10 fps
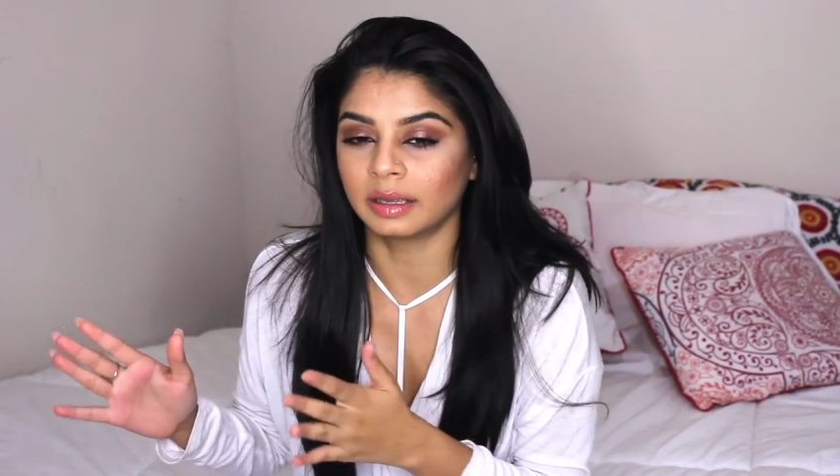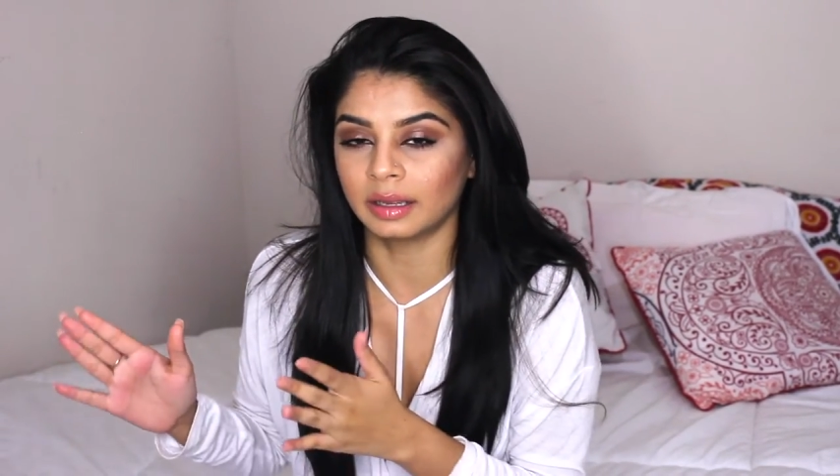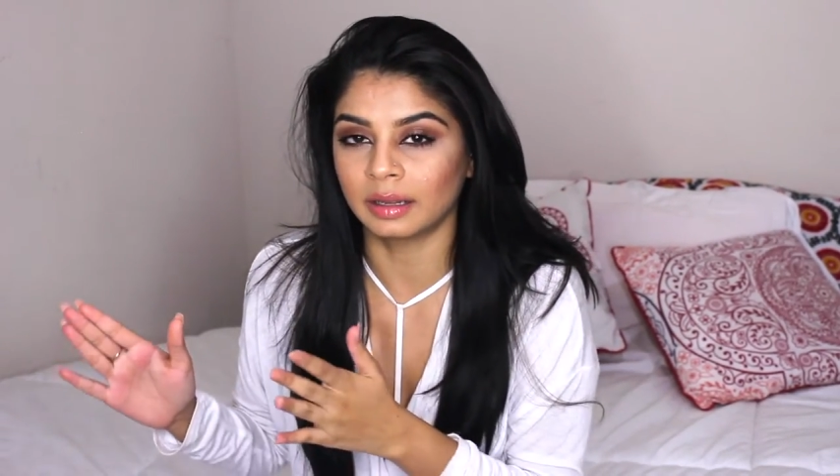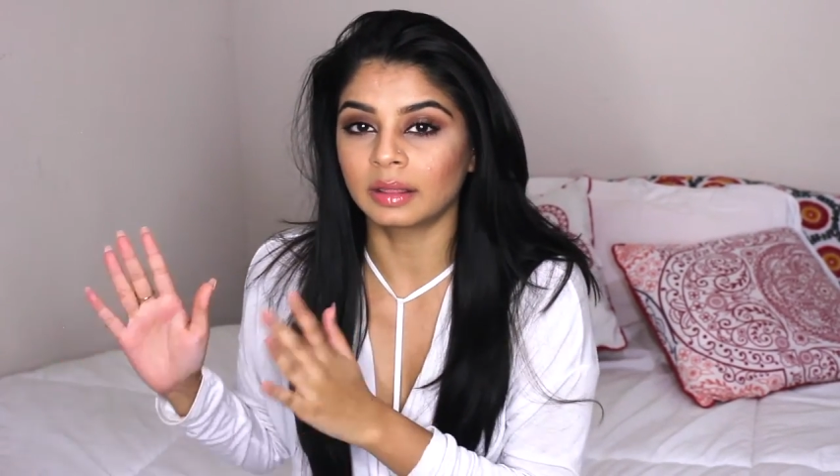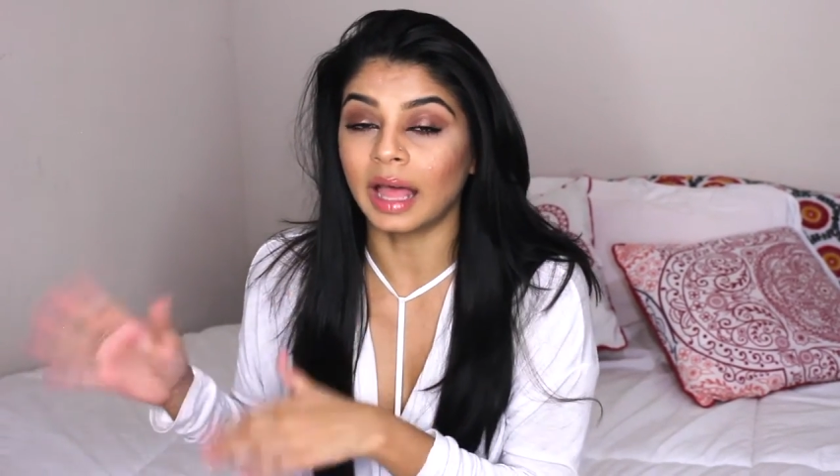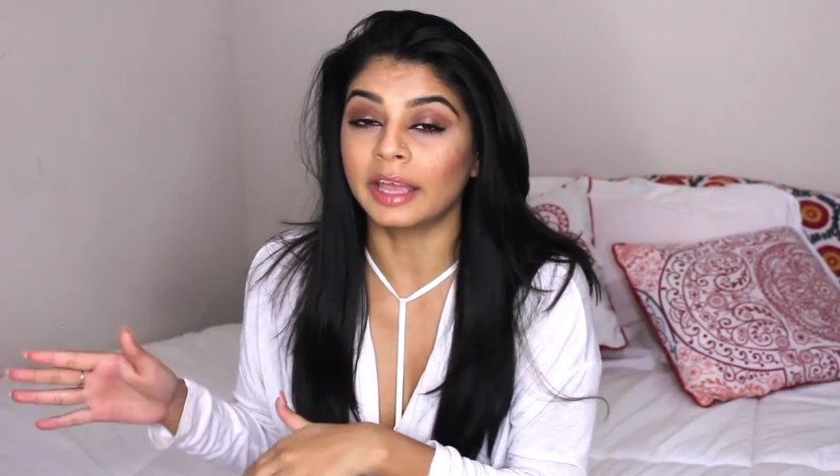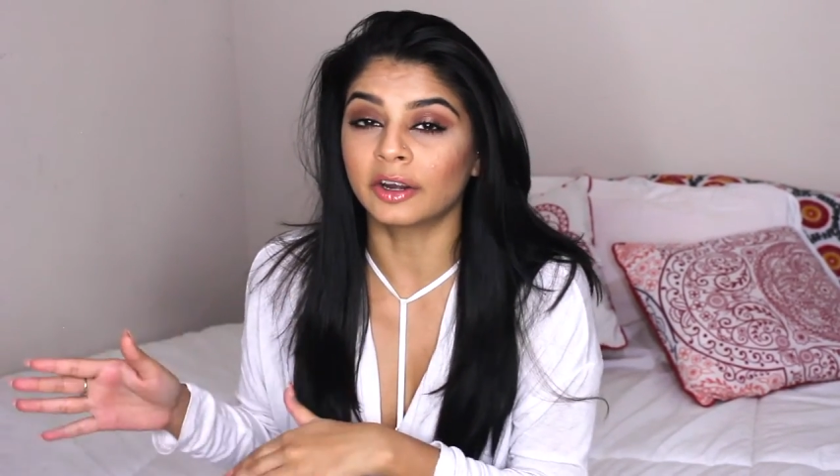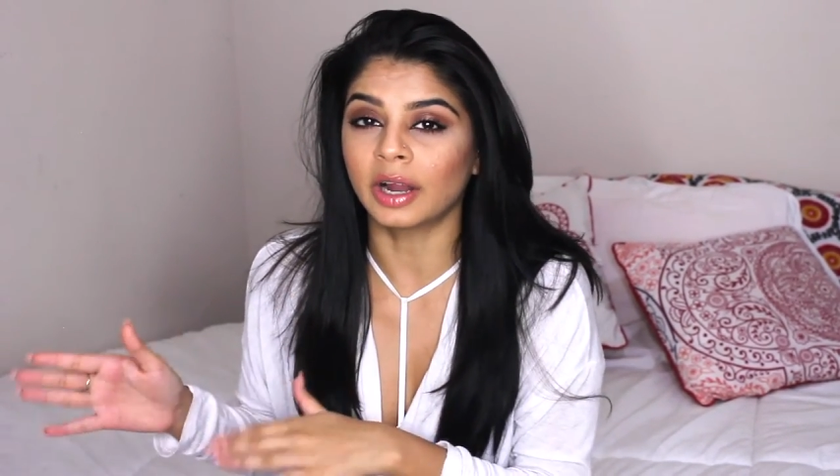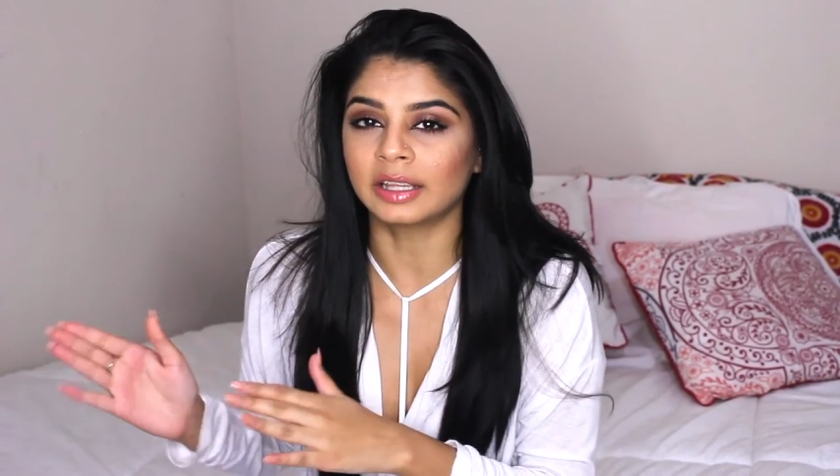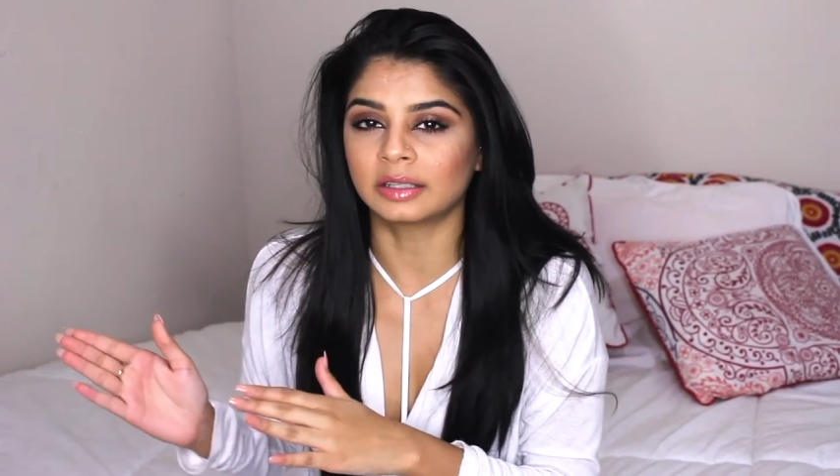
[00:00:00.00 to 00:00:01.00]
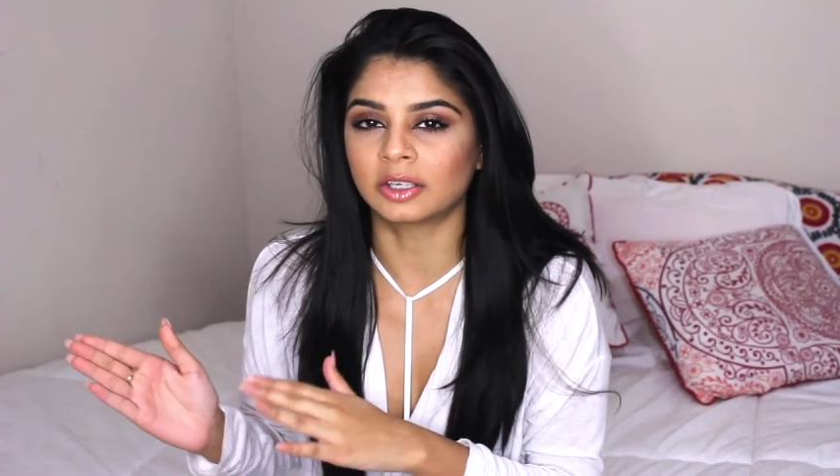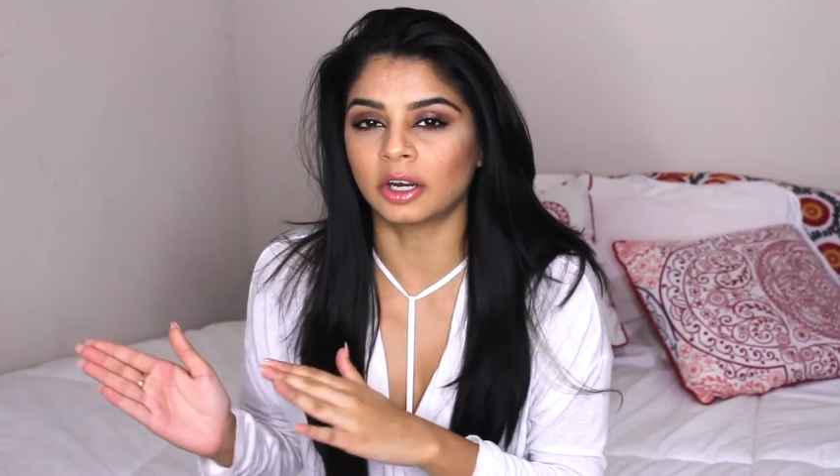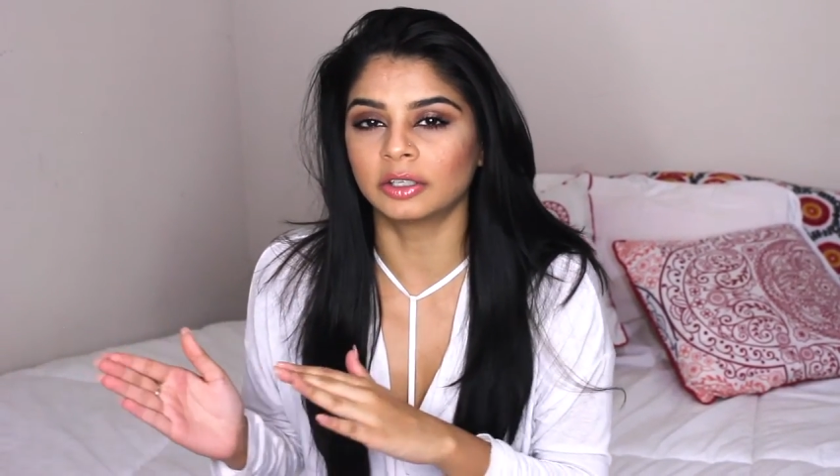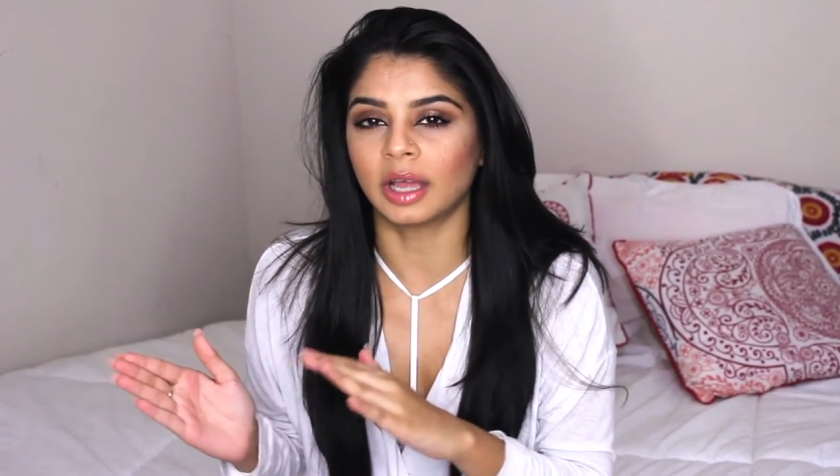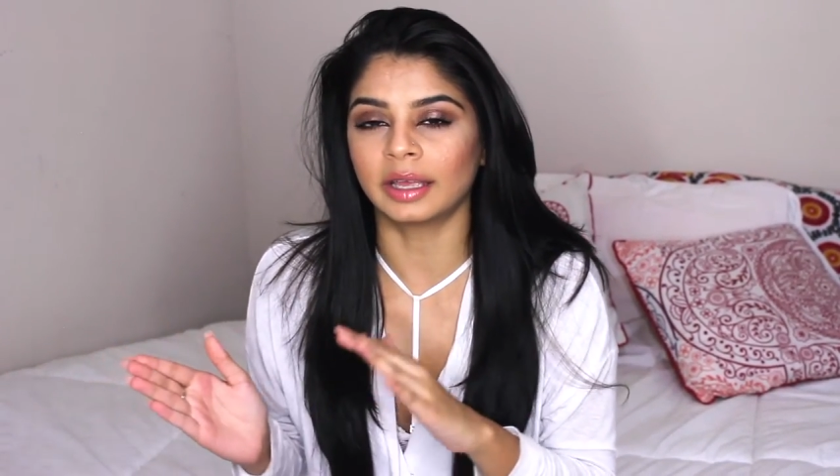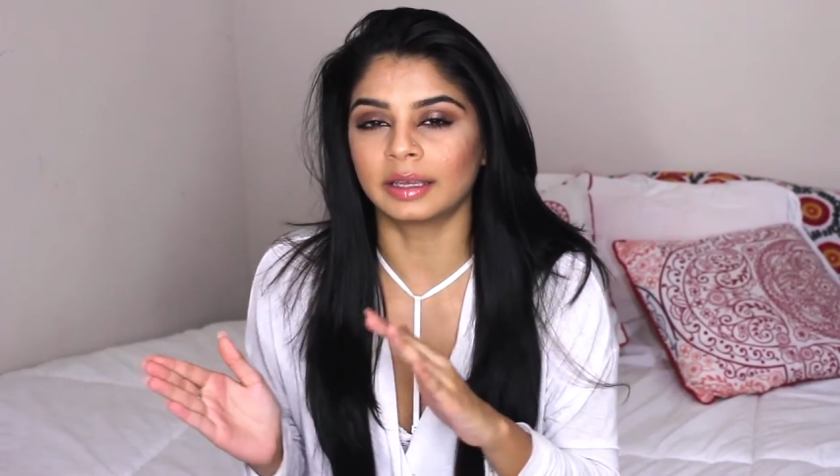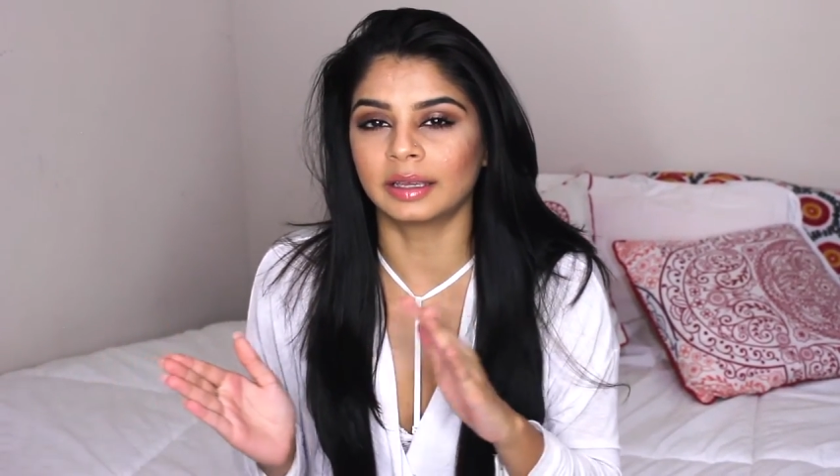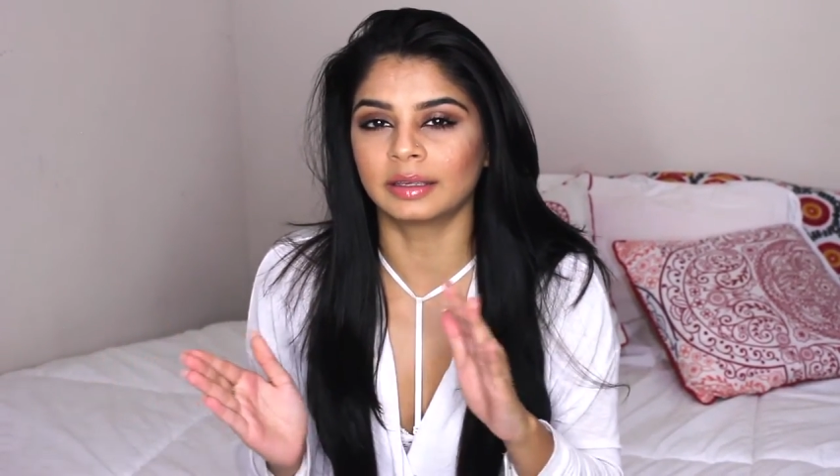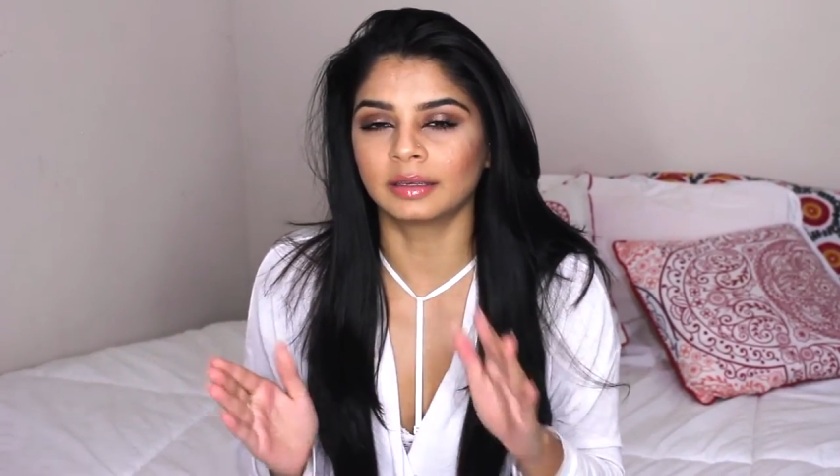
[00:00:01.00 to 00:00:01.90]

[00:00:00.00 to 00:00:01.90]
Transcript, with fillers: it lighter i started dyeing it